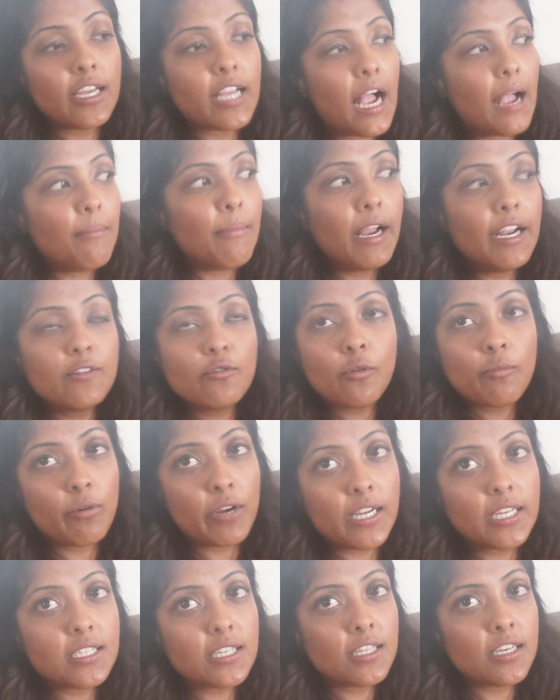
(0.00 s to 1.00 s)
Like, I might as well
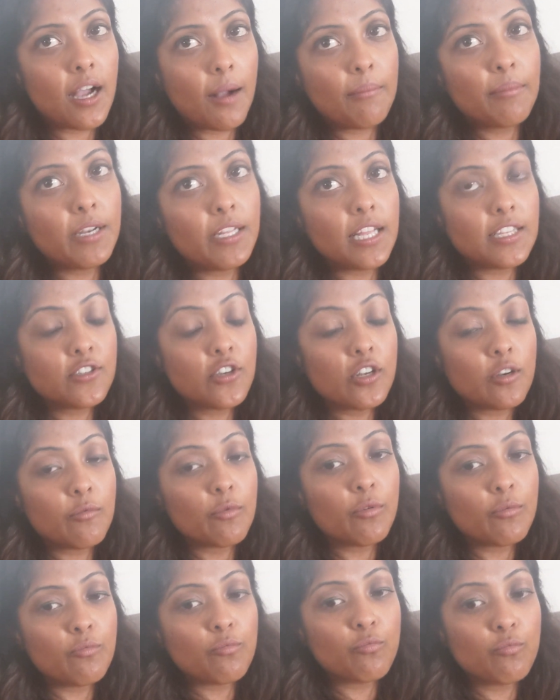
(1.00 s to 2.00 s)
bring it to the company that's
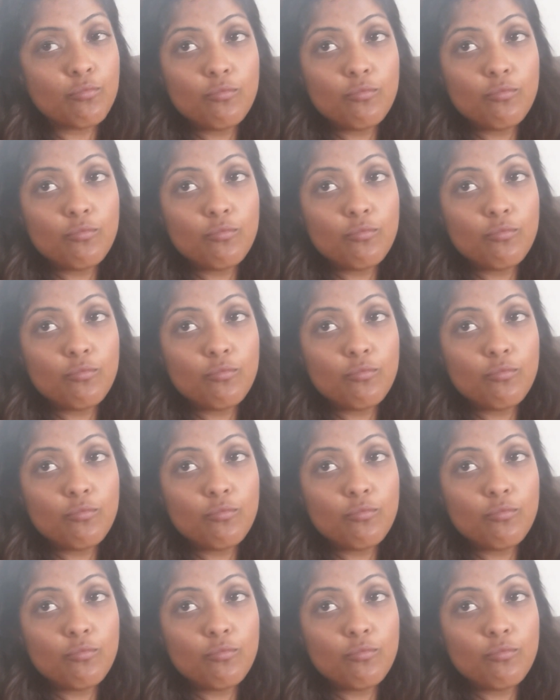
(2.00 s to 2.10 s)
going to